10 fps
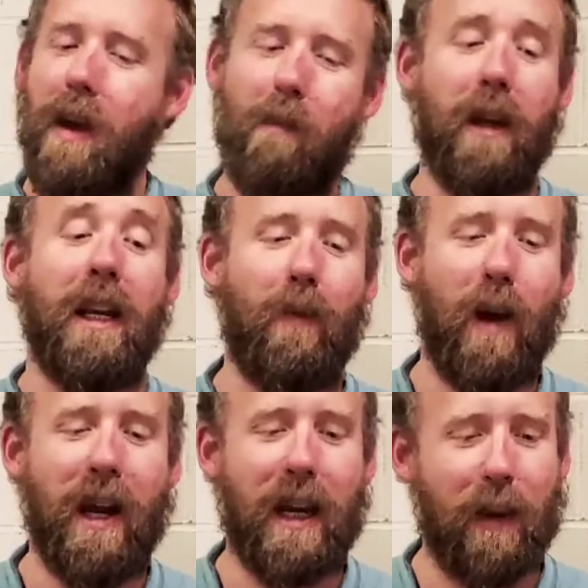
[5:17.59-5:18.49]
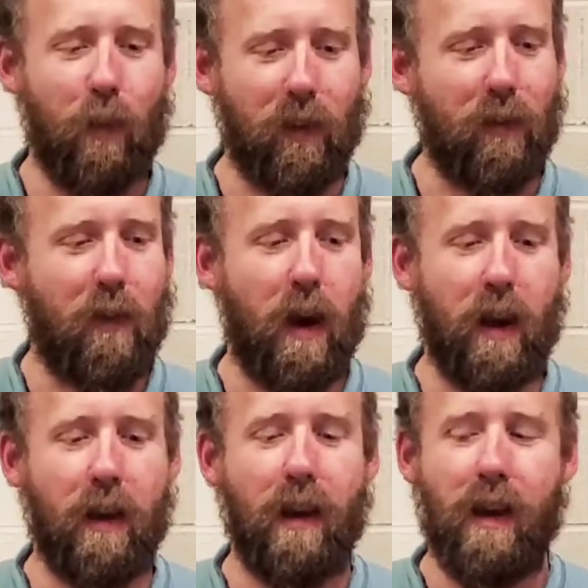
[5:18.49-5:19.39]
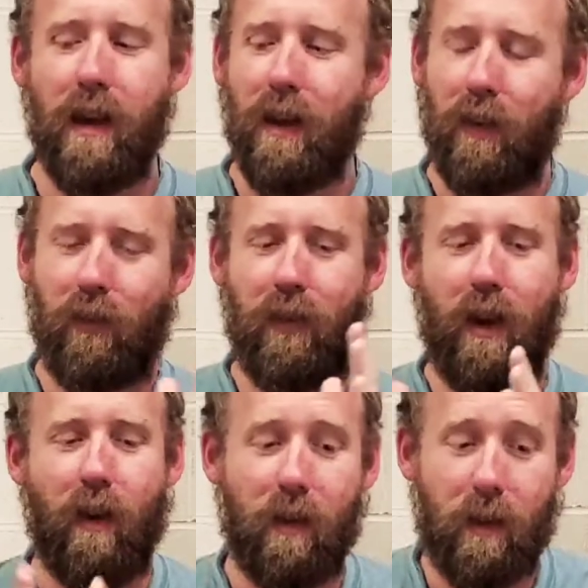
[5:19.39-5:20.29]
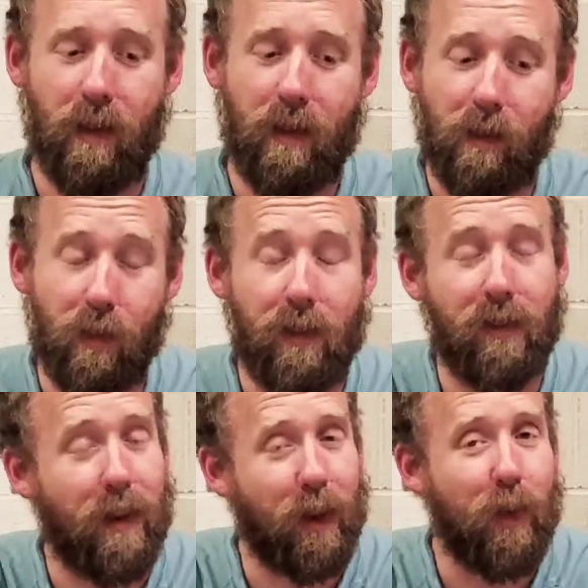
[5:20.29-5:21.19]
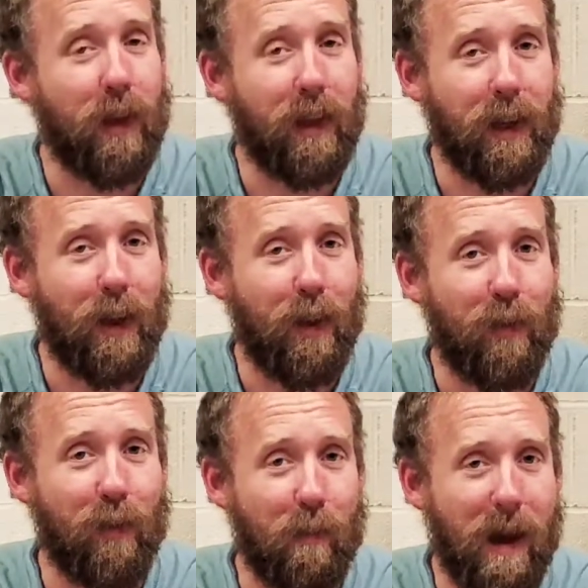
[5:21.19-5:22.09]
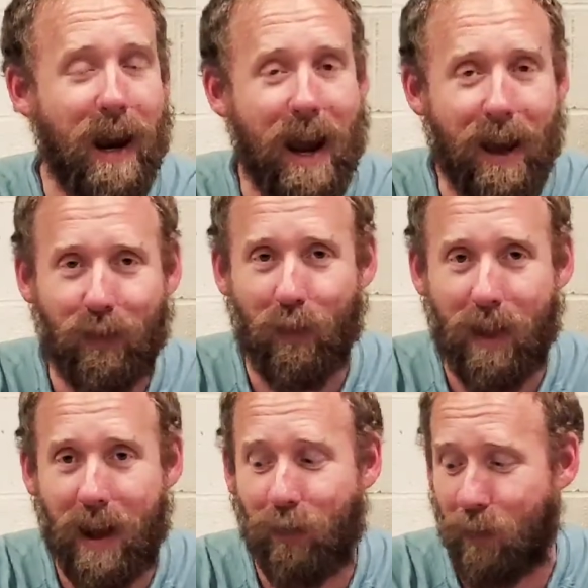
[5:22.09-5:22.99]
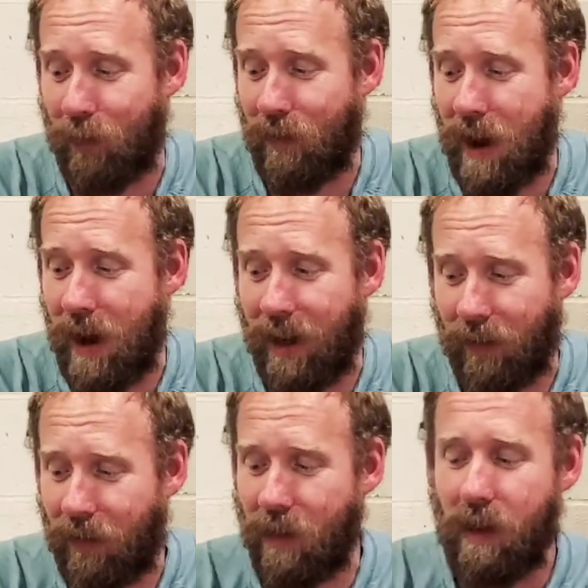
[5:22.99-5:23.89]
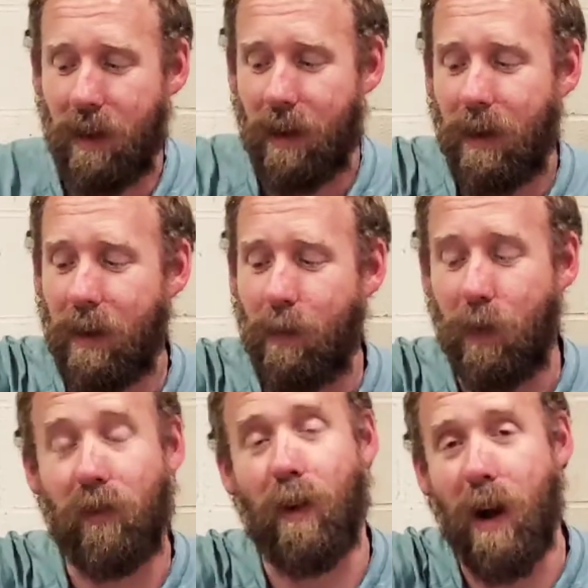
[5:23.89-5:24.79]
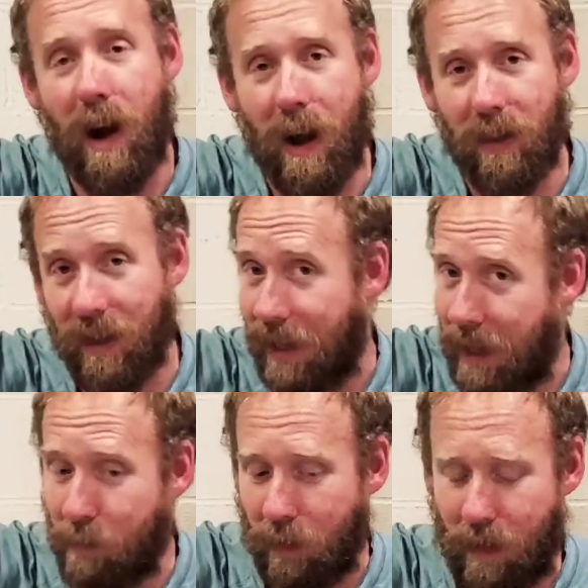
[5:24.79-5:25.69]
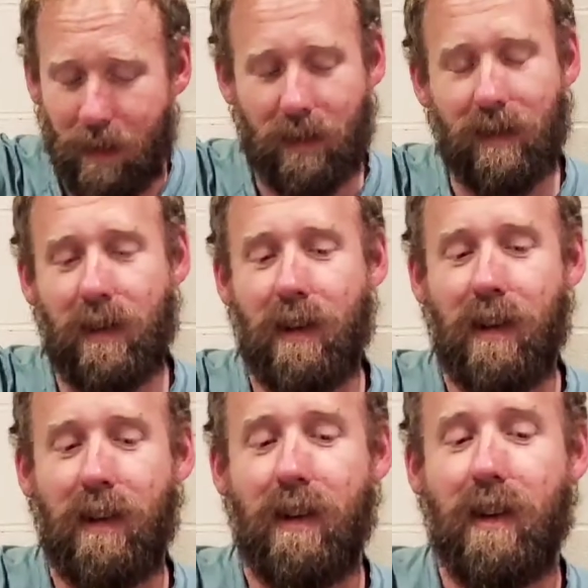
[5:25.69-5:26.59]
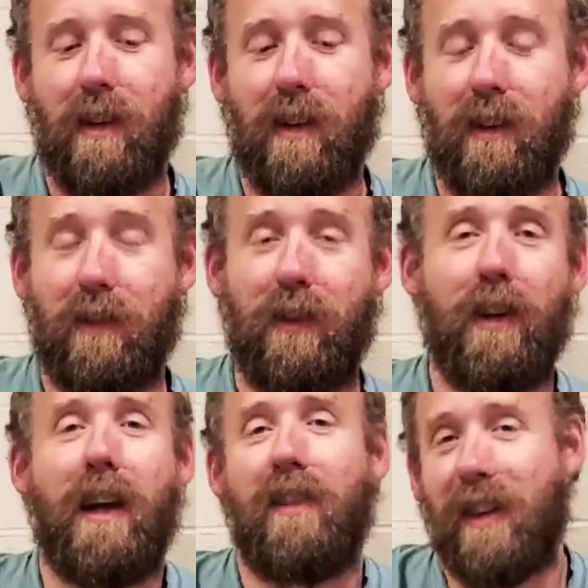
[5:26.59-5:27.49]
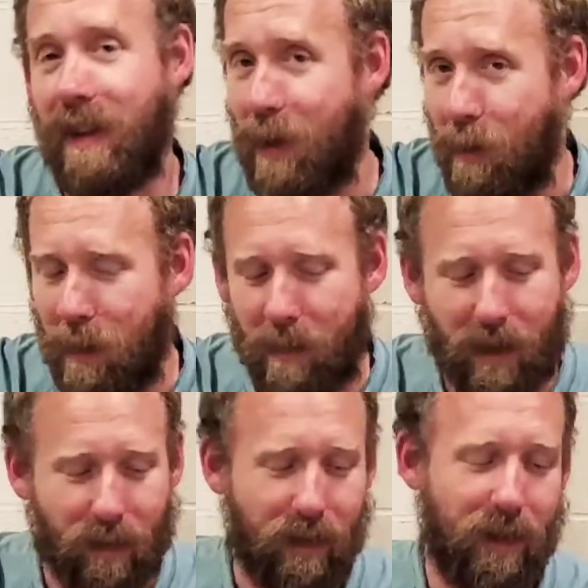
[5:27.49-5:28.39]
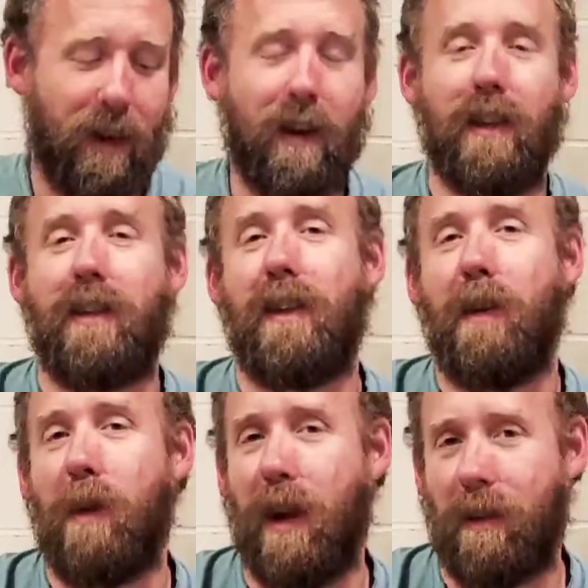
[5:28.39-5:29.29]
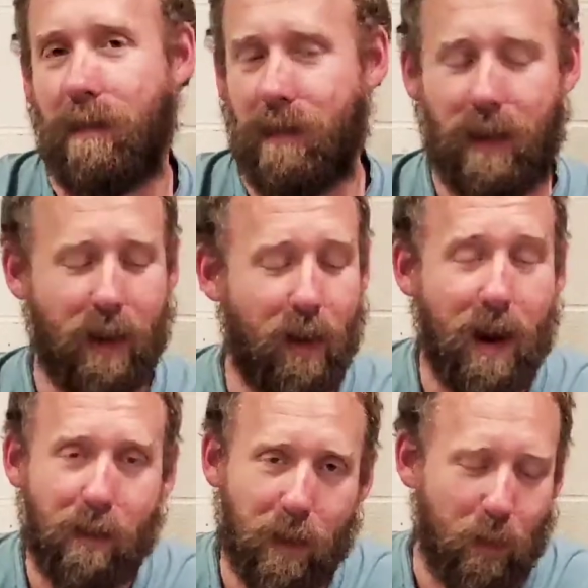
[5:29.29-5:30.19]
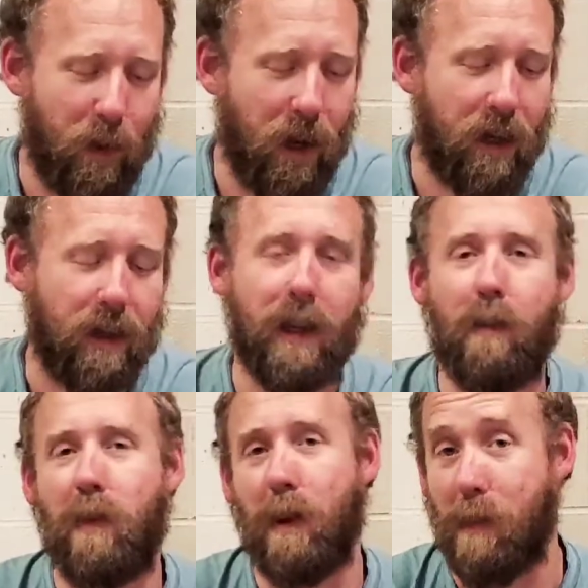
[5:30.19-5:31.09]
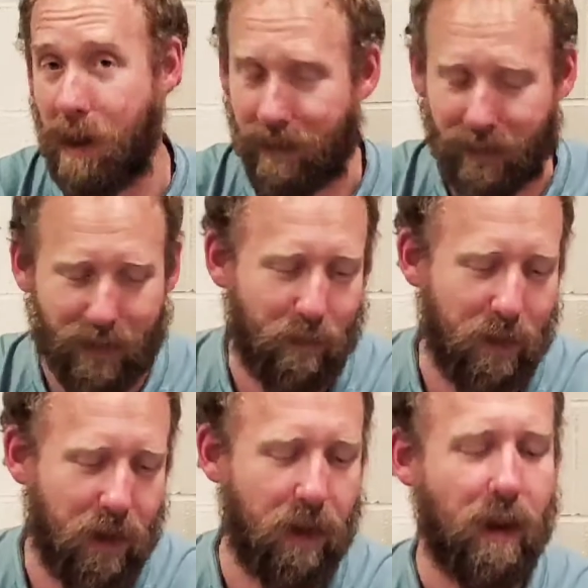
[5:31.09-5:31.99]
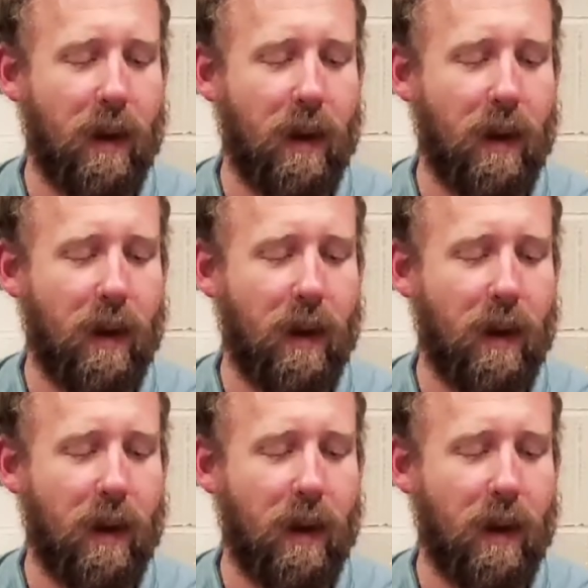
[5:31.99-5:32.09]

But anyway, it was fun. So we're just going to quickly go through my astrological signs, which are on the label art, so you guys get to know me better. You see me, every week, yipping about something.